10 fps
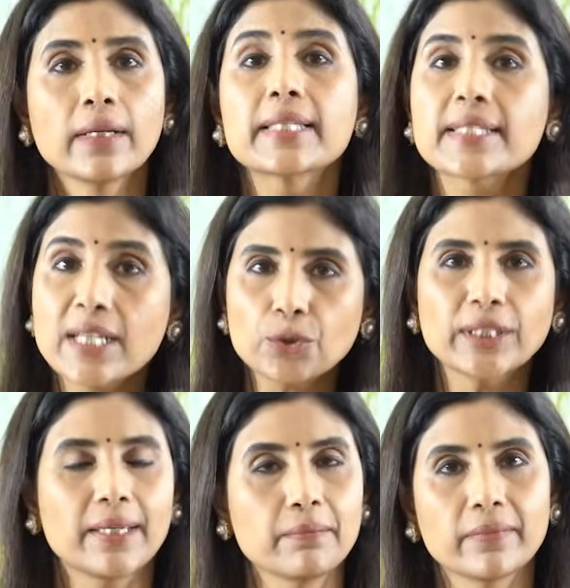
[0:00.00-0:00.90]
It's now
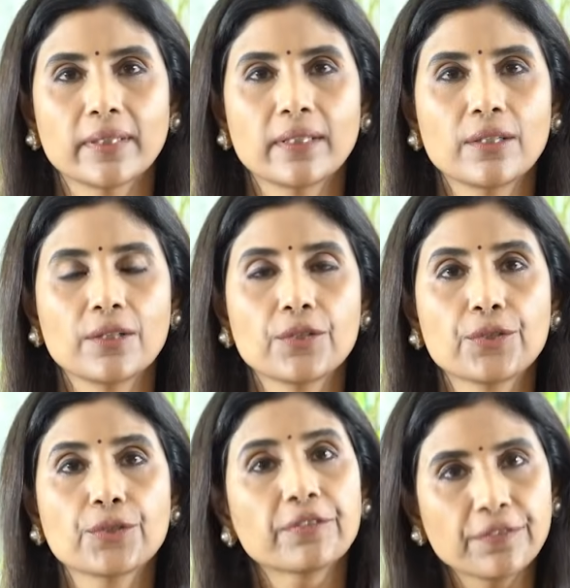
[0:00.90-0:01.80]
time
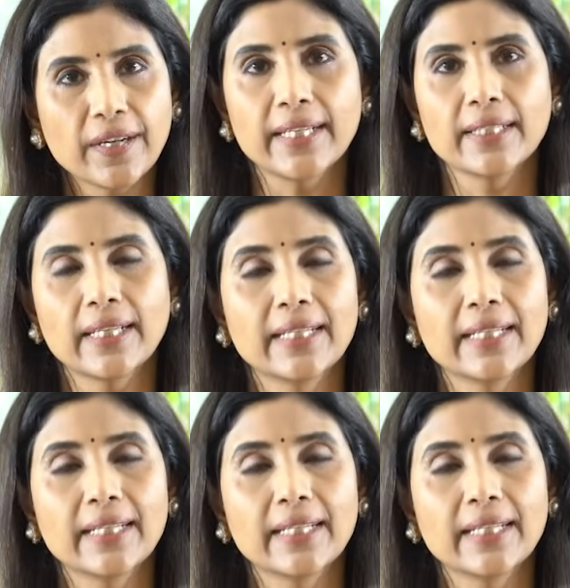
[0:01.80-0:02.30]
to refine